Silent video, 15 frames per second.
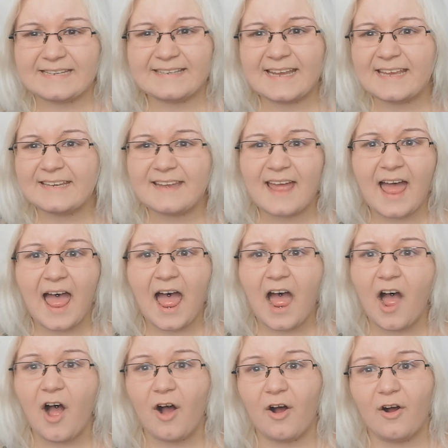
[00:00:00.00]

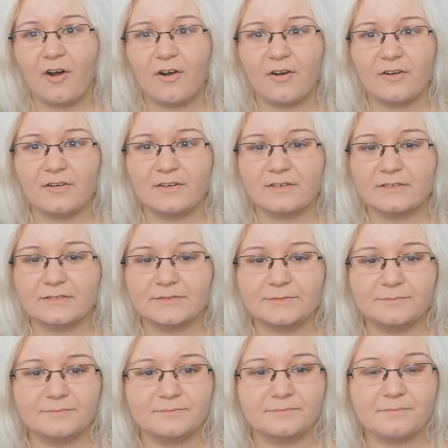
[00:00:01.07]
data or
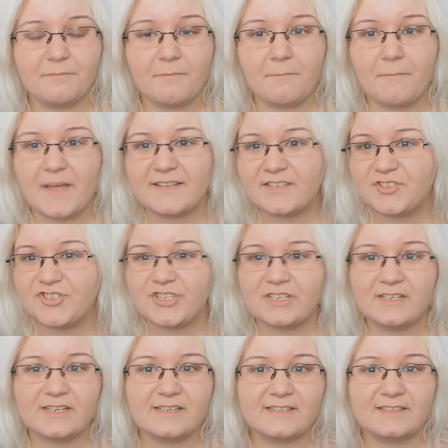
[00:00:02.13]

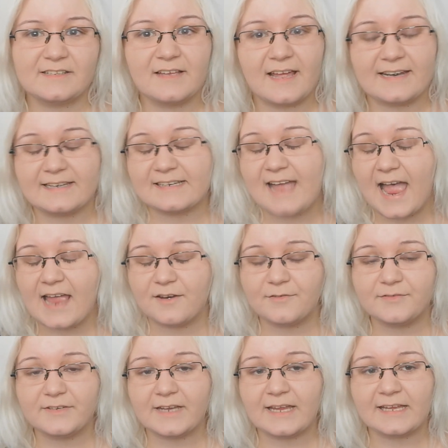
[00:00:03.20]
messages and kind
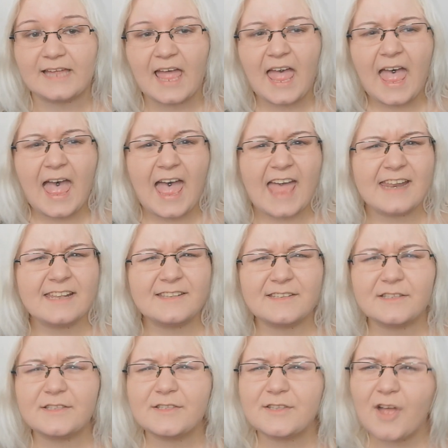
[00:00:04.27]
of thing, and
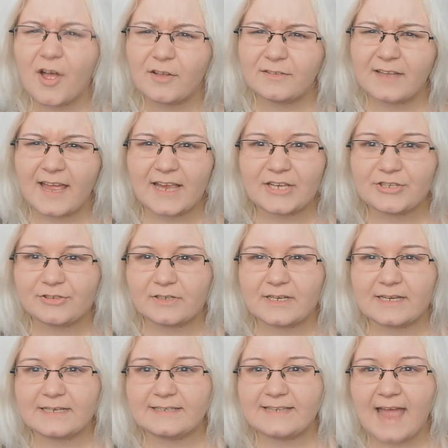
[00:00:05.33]
it's not
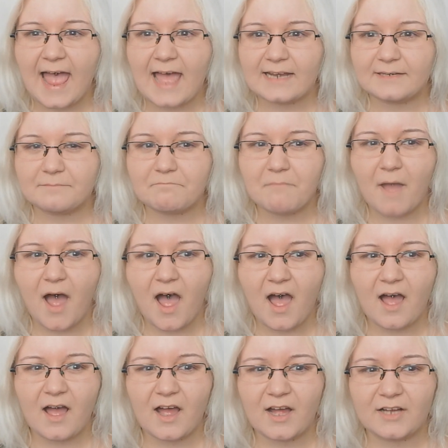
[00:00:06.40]
actually that
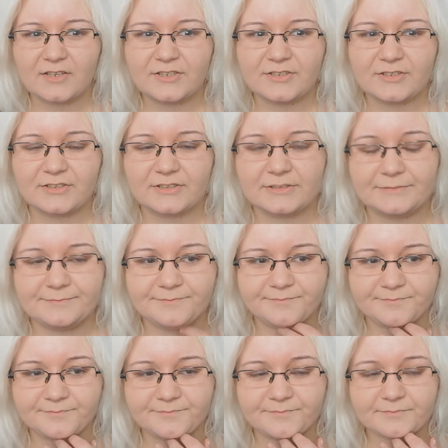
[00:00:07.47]
much
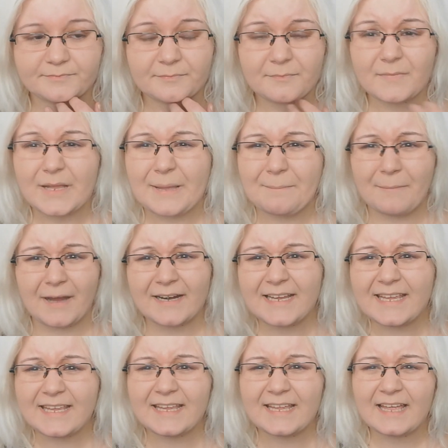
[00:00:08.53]

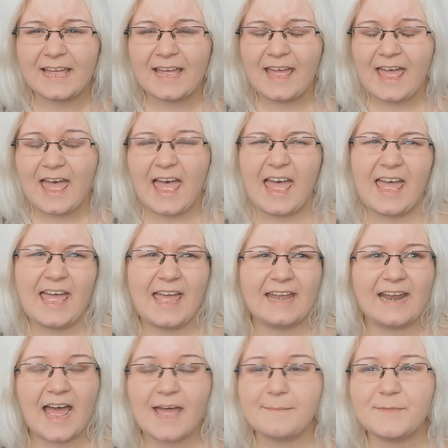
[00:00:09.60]
money, and
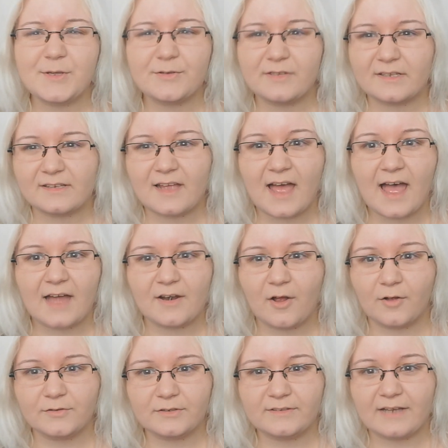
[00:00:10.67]
I'm using that
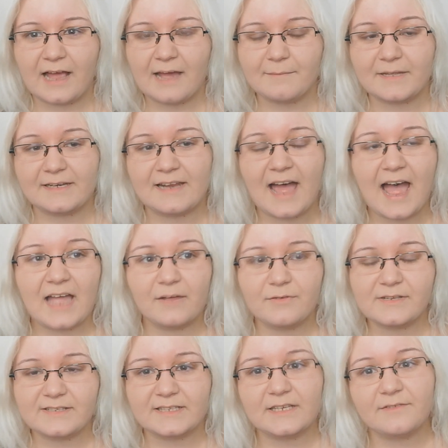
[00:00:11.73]
all the time. And I
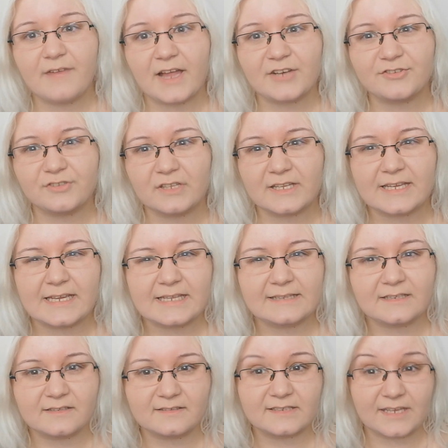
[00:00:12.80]
receive actually
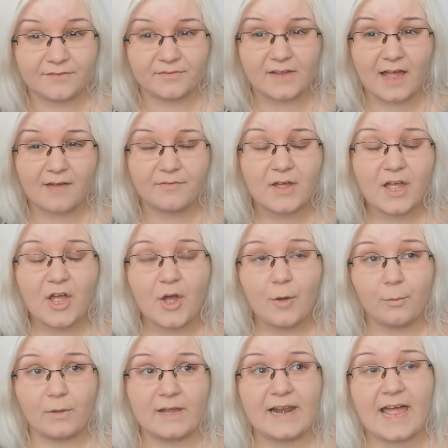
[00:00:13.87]
this giffgaff
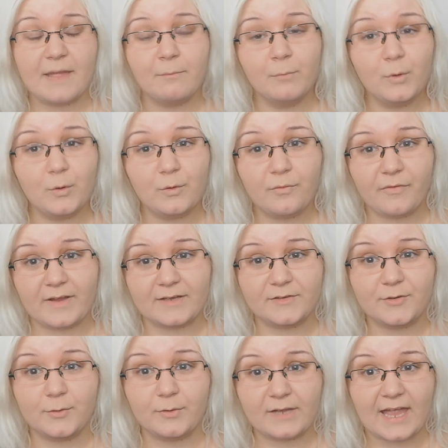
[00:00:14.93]
when I moved
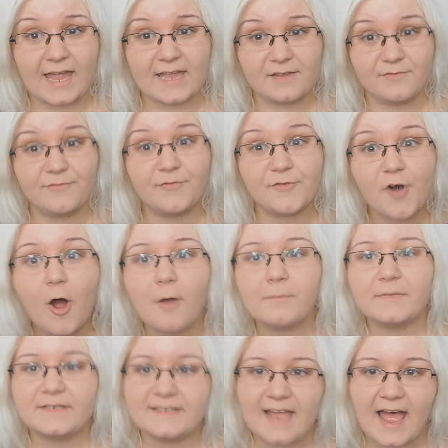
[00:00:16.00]
into UK
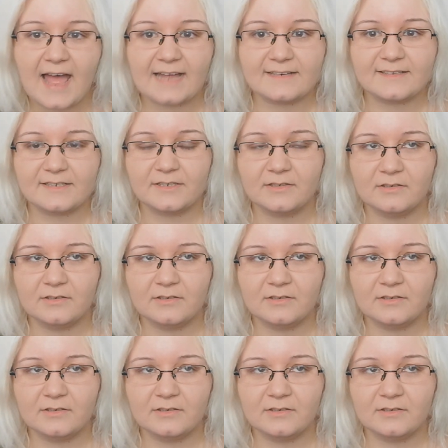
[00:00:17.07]
from that